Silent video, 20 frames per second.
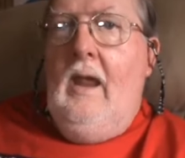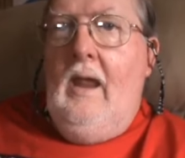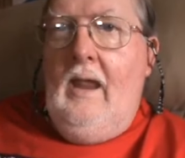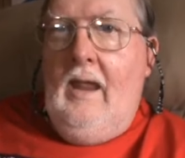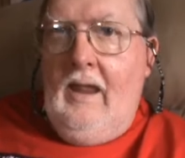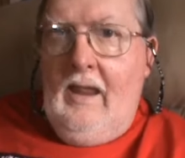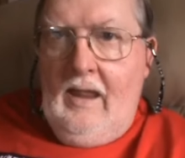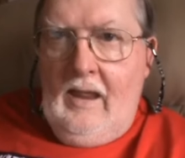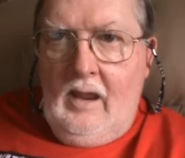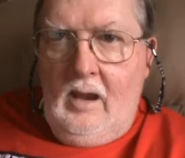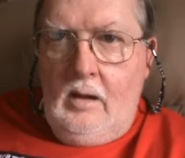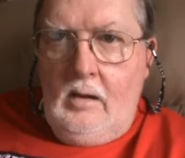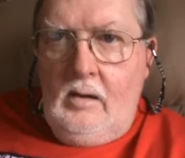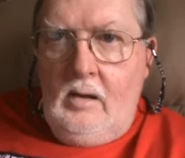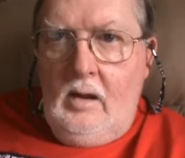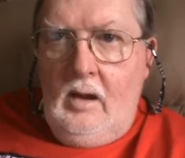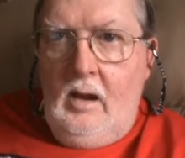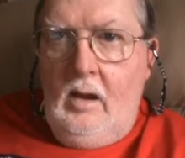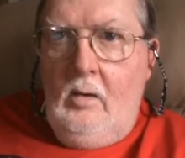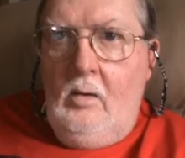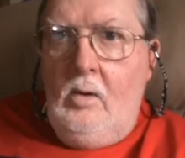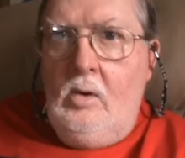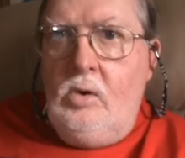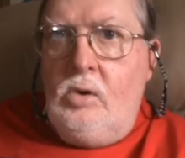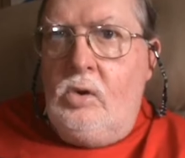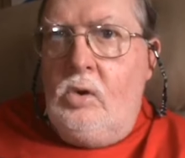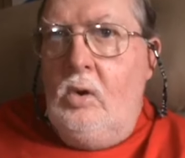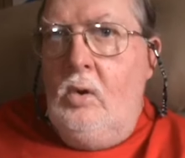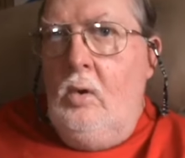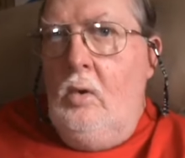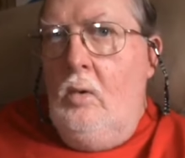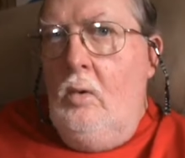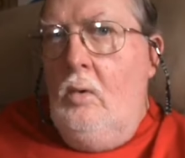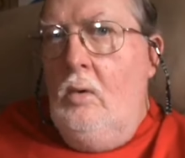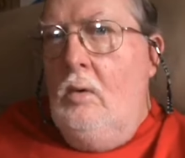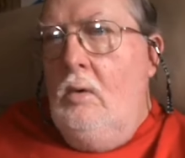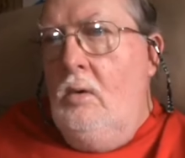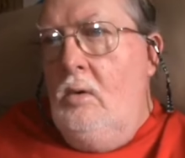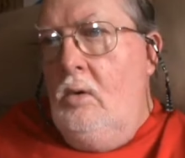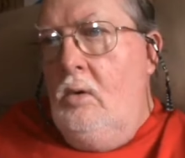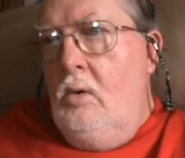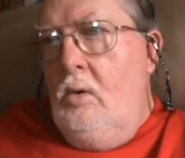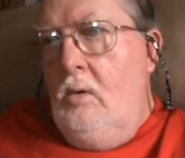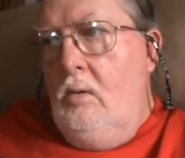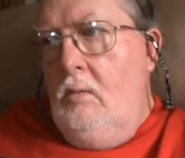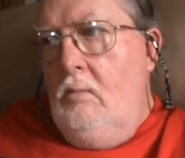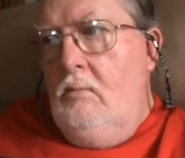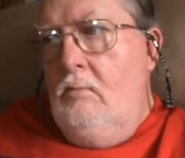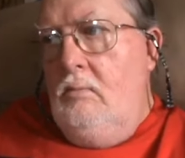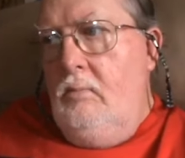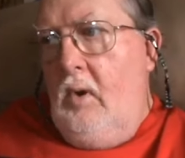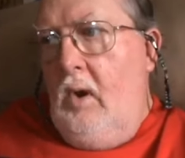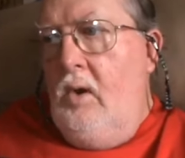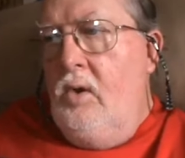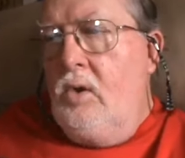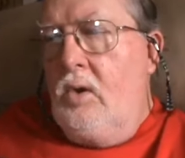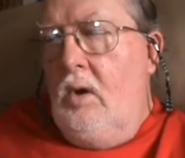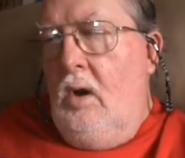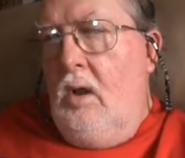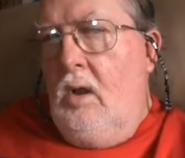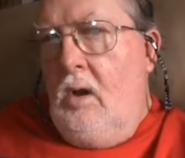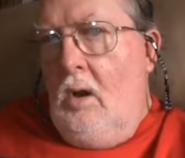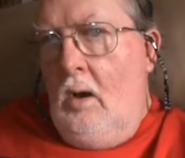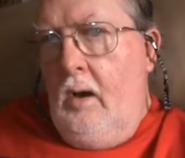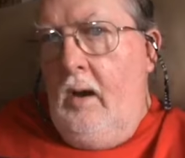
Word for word: and it was to basically